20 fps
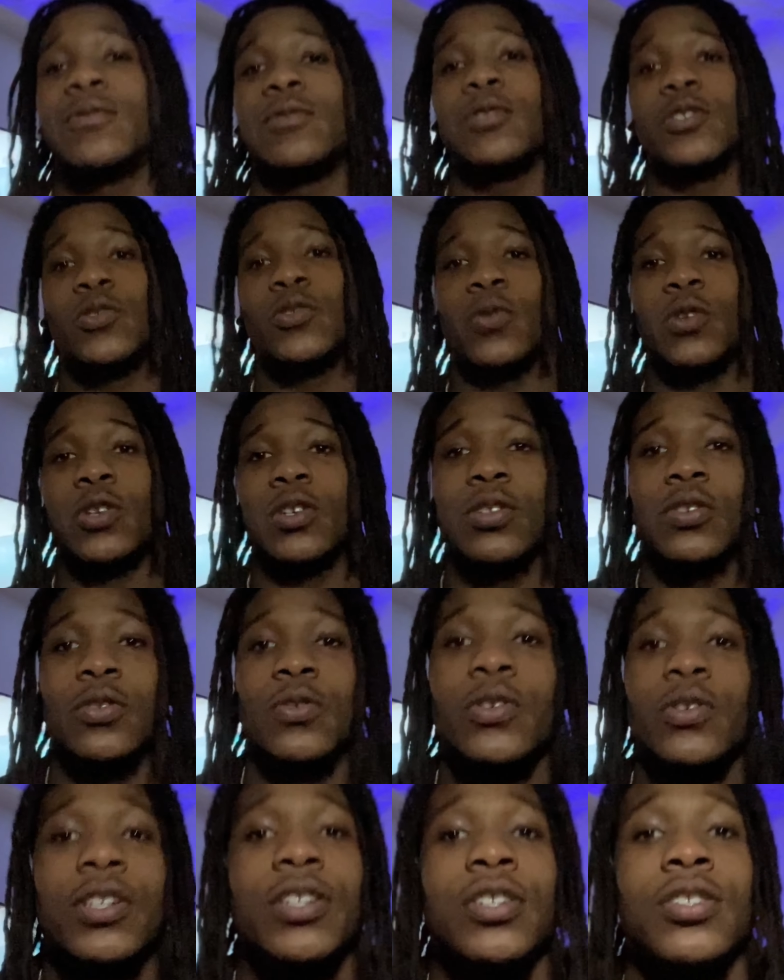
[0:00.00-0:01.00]
what you want to
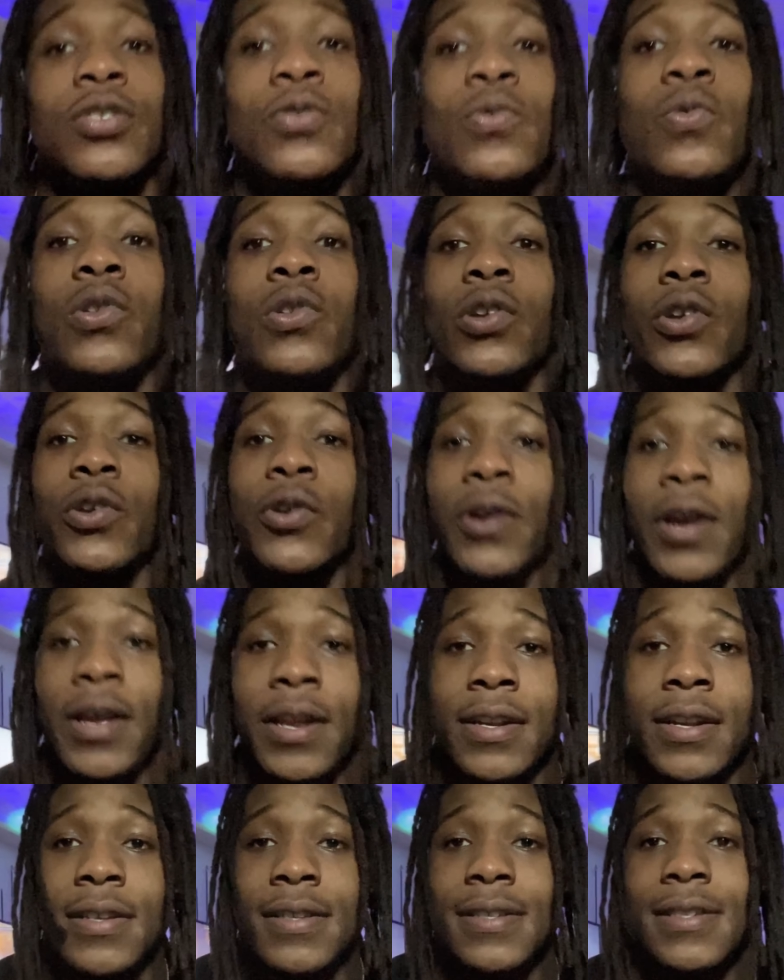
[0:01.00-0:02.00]
do is you want to
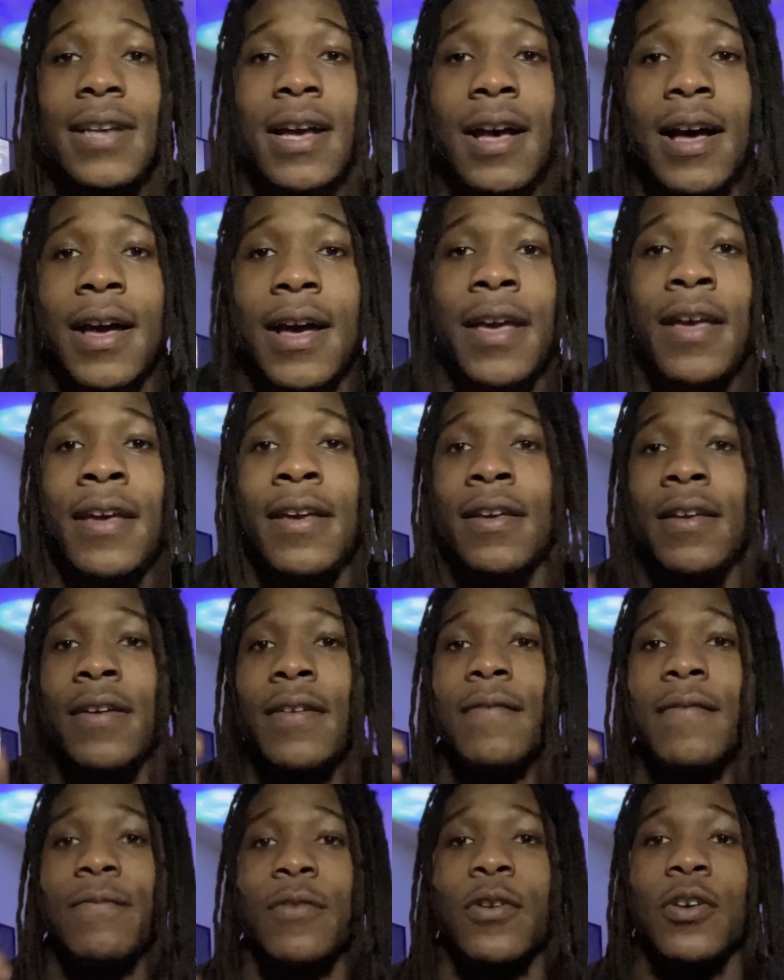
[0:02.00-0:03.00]
create a design
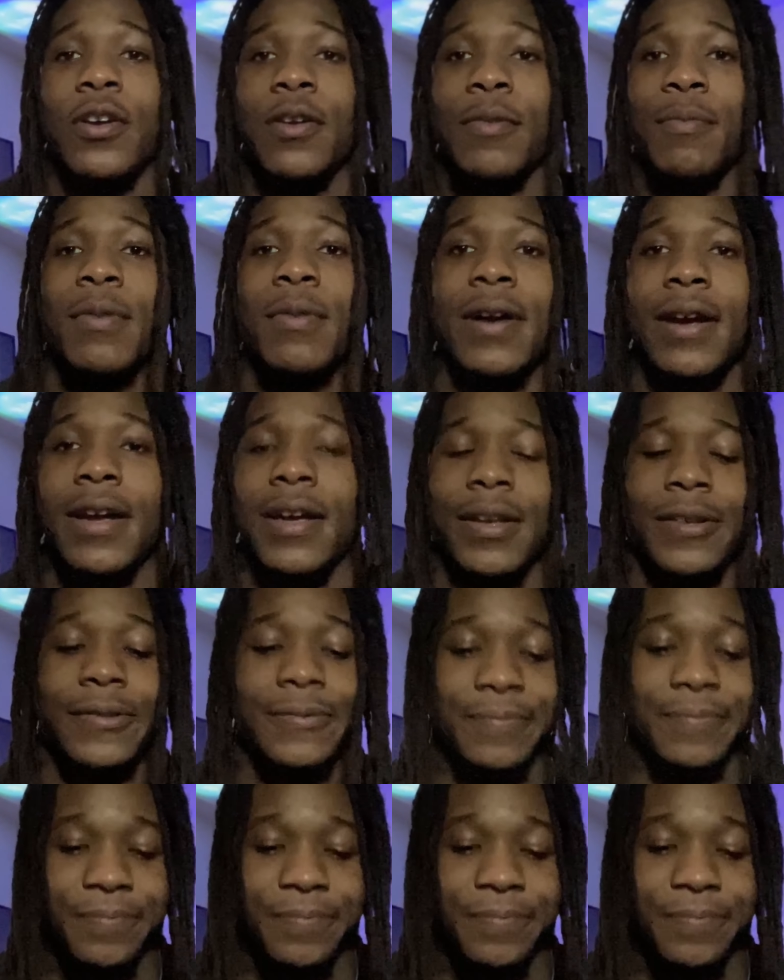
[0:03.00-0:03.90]
for your brand.